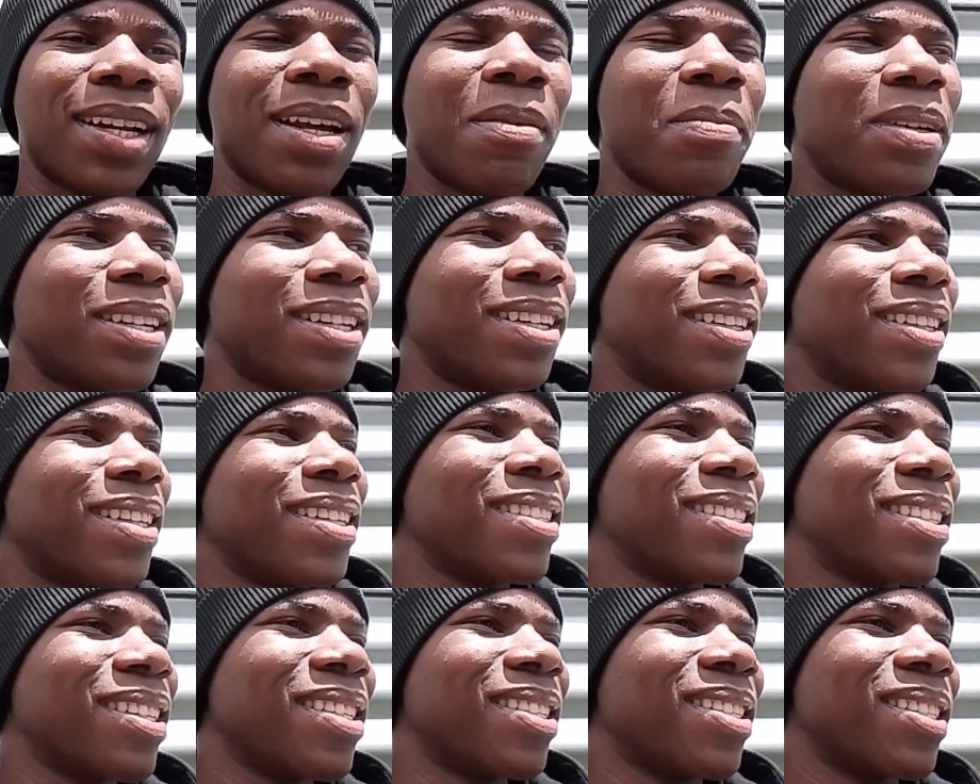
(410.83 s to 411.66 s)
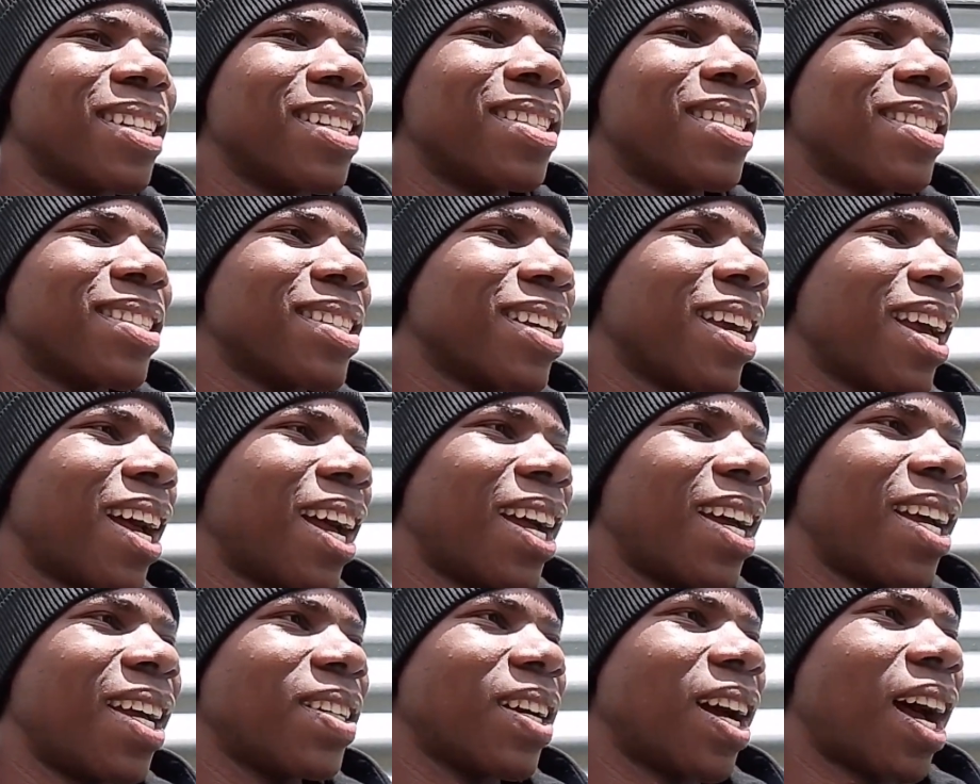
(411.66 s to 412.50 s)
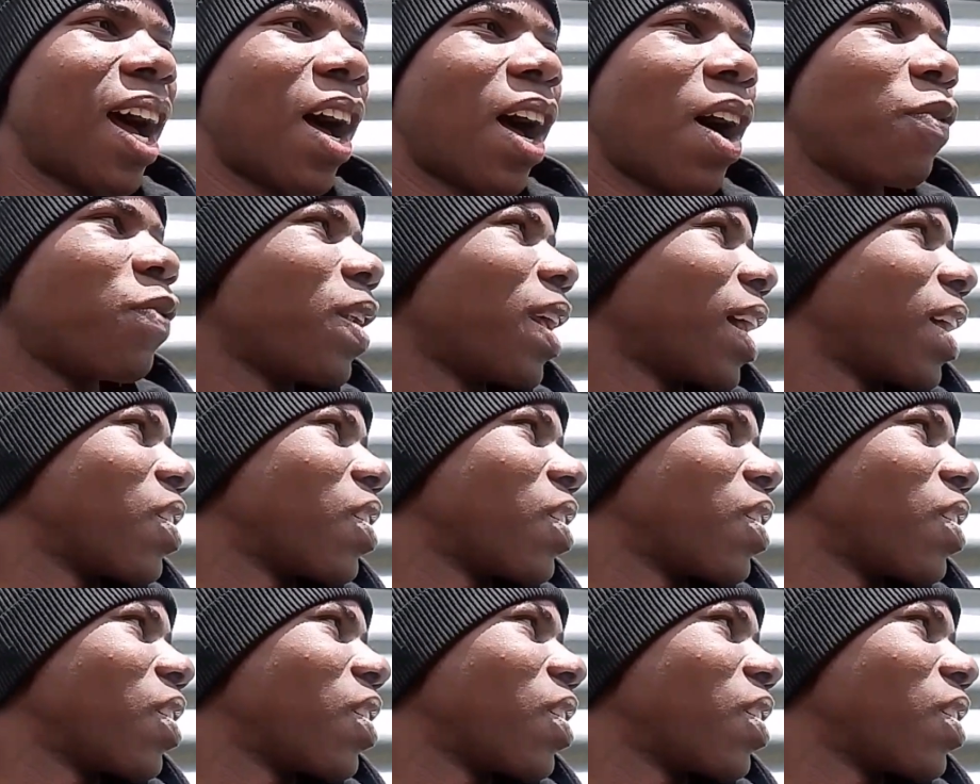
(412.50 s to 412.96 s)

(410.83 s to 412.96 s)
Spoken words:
I mean, it's I